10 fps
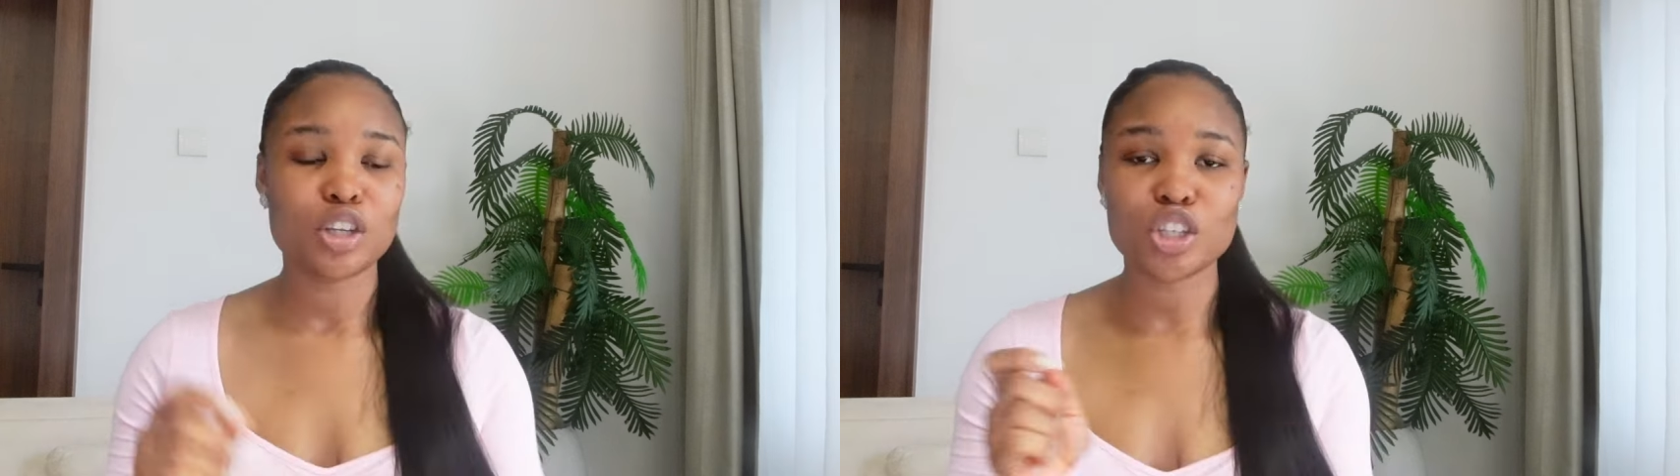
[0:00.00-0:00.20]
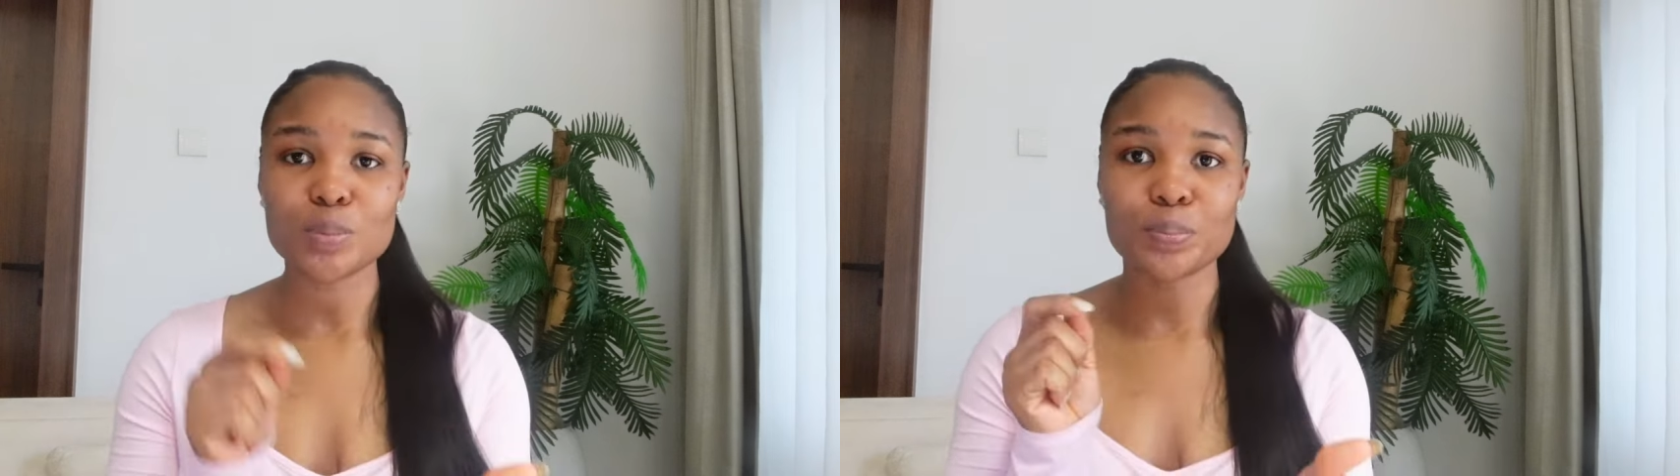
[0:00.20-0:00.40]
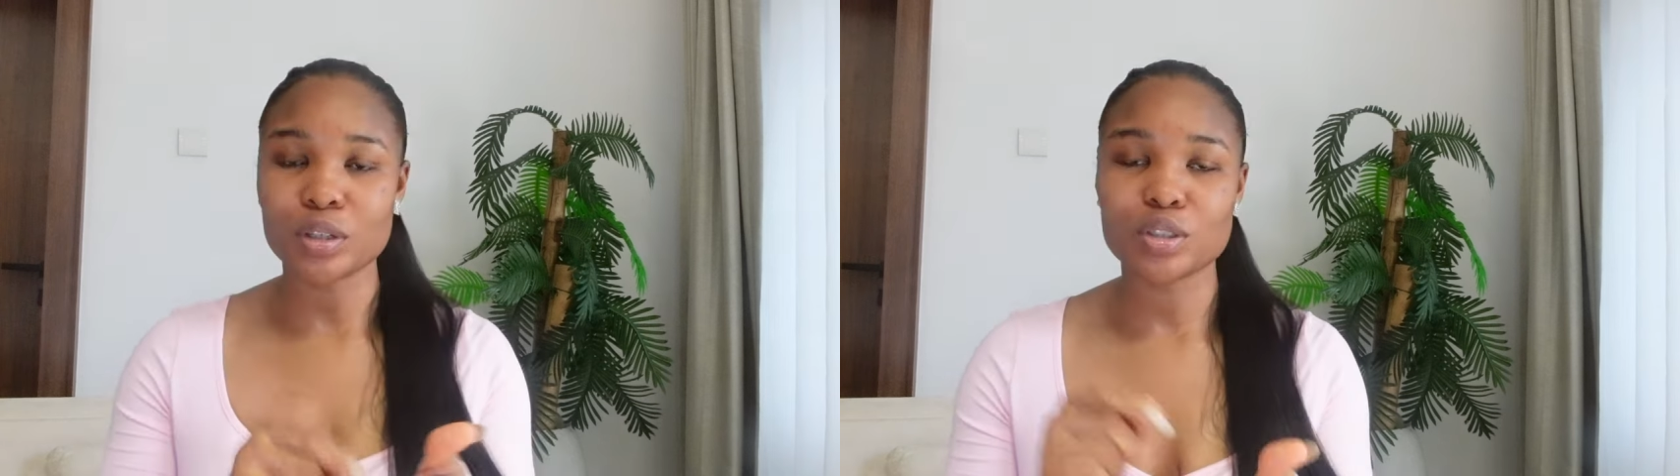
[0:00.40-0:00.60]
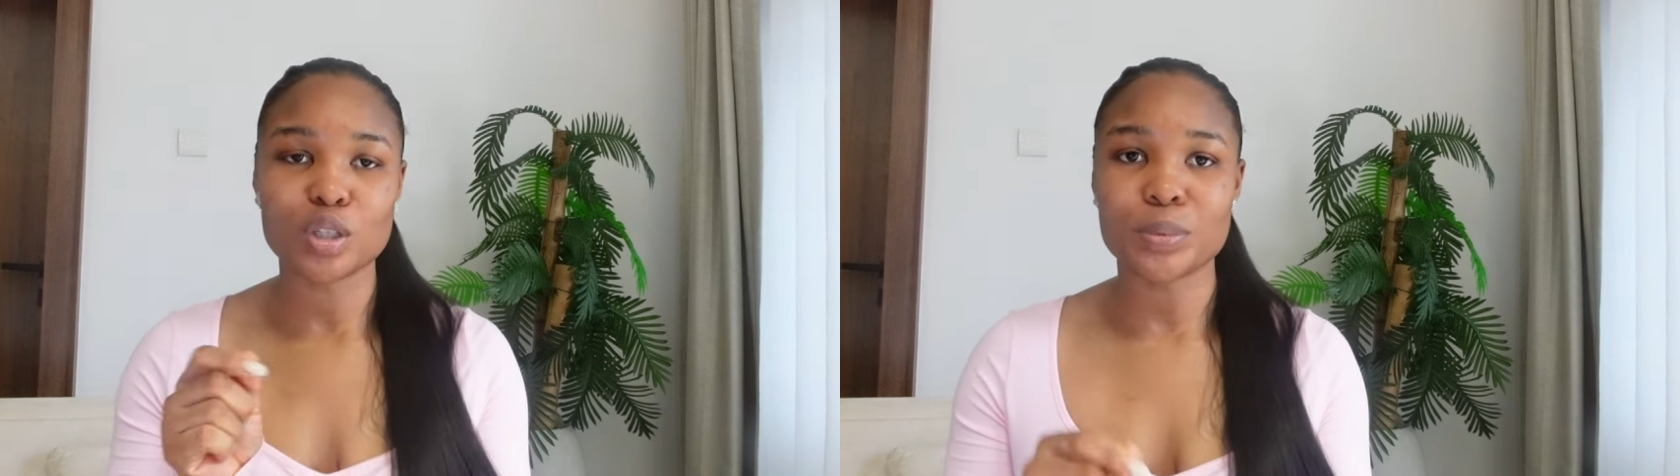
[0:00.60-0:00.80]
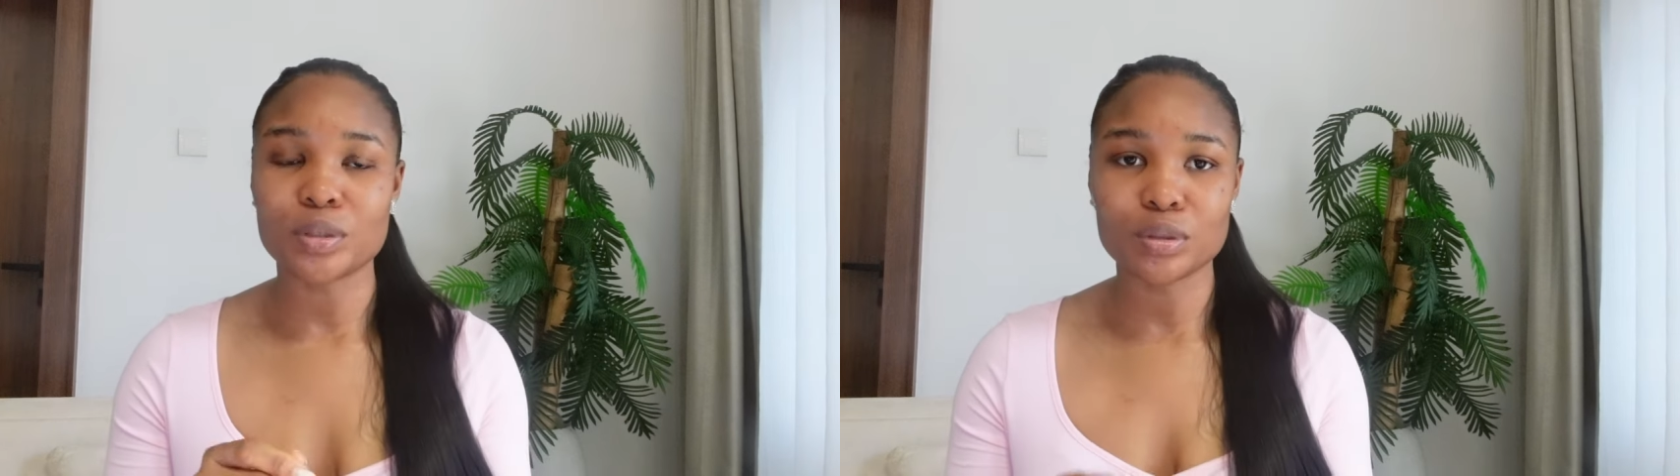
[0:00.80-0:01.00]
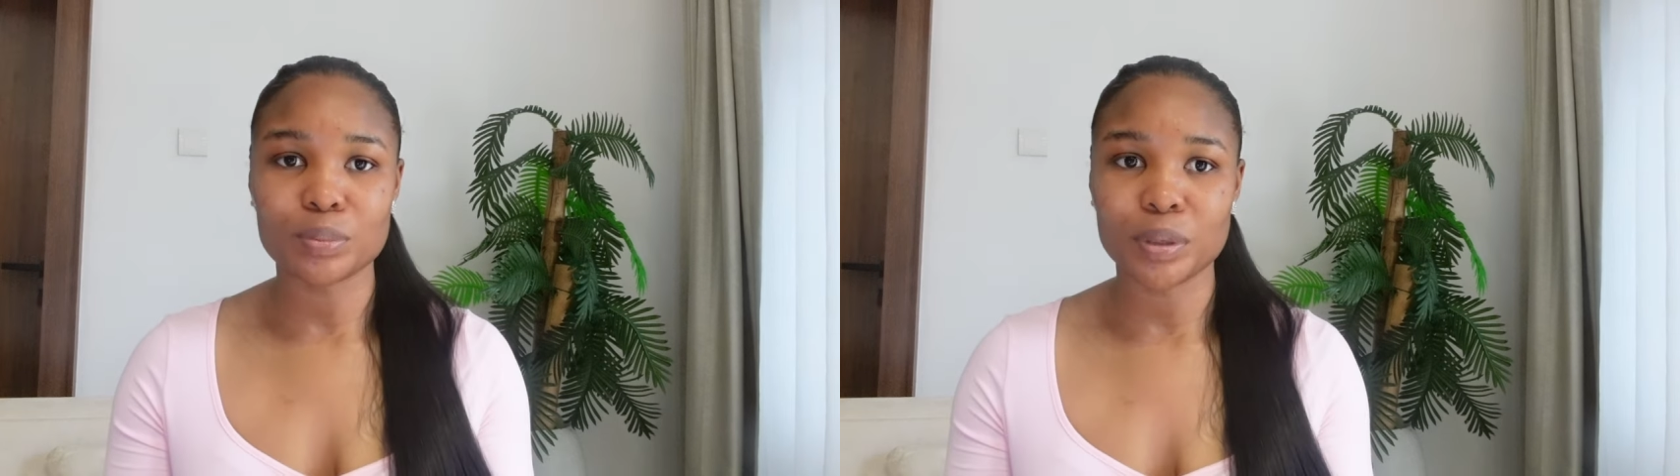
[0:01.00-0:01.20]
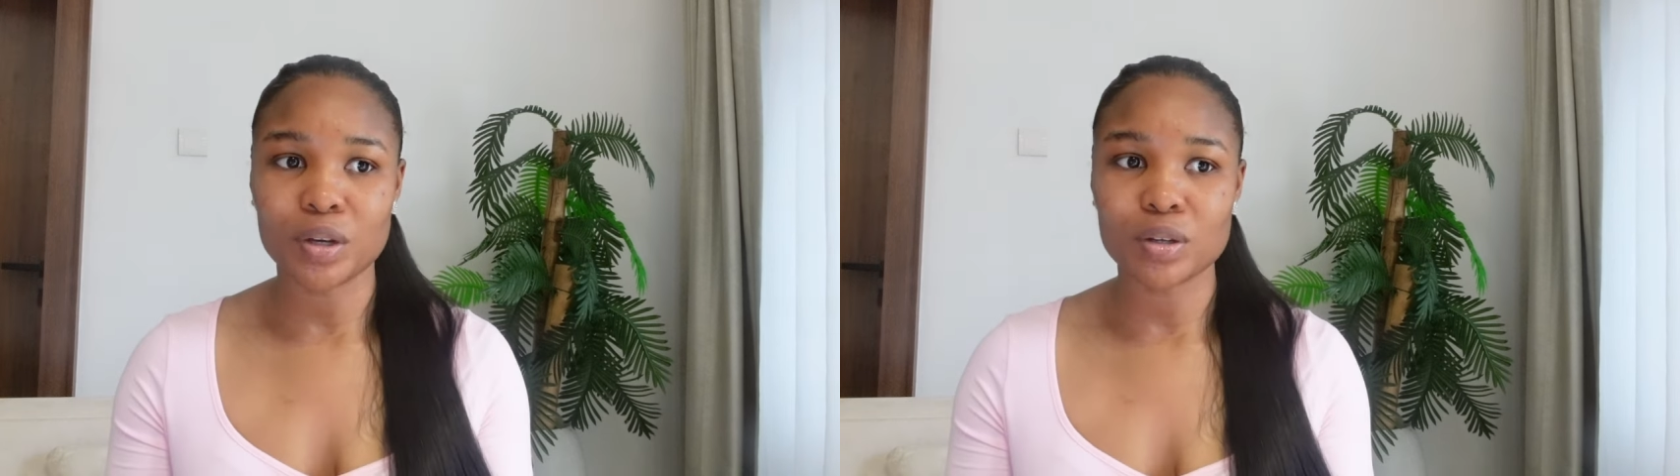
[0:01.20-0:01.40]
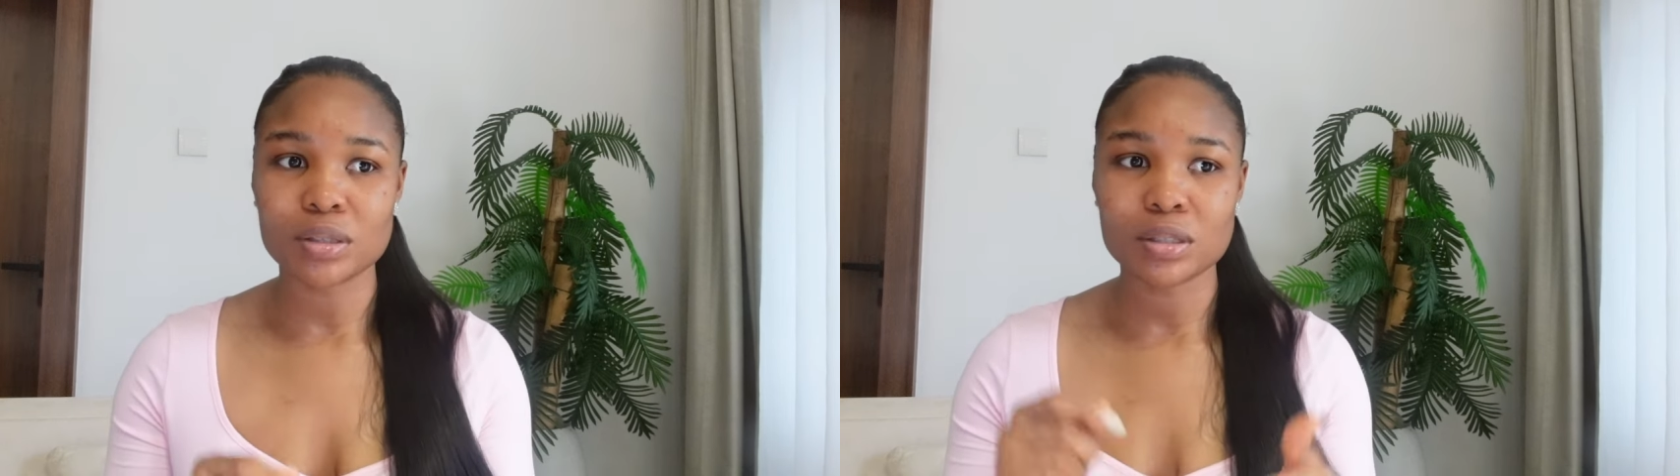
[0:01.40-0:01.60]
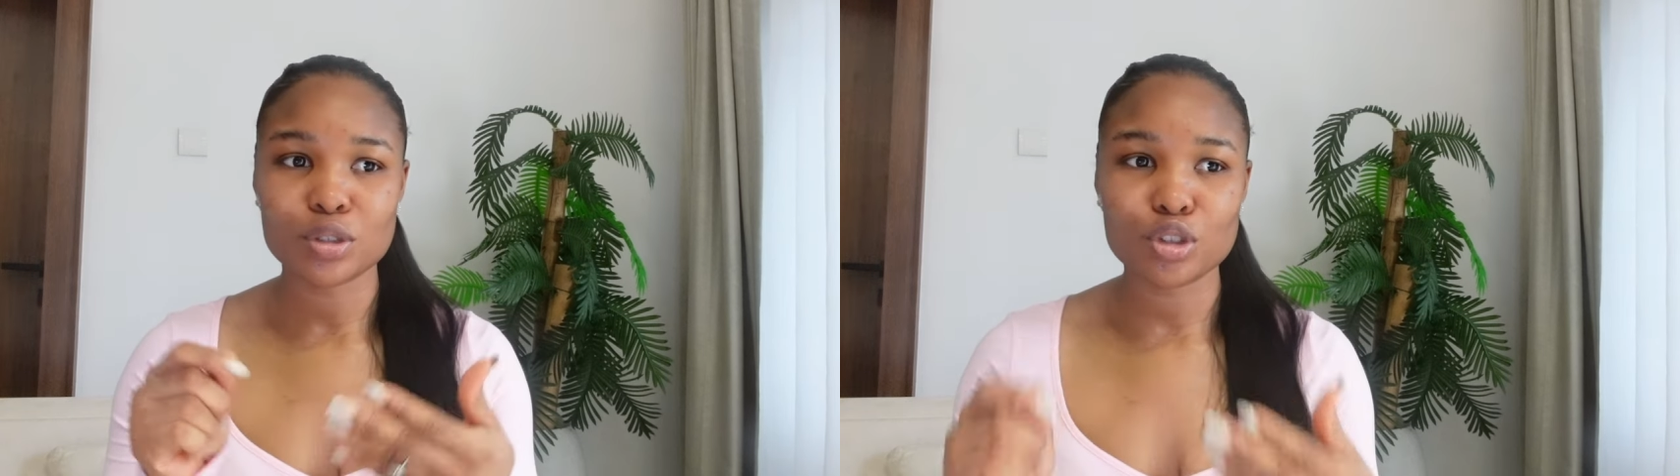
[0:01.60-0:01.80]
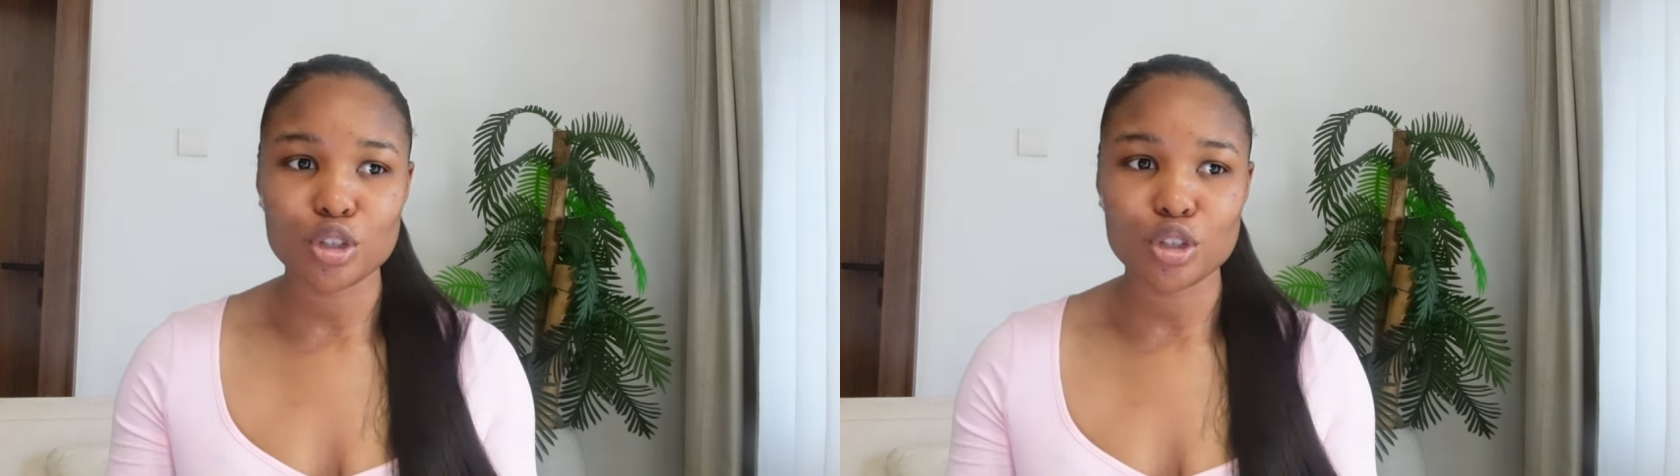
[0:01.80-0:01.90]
You just bust your balloon because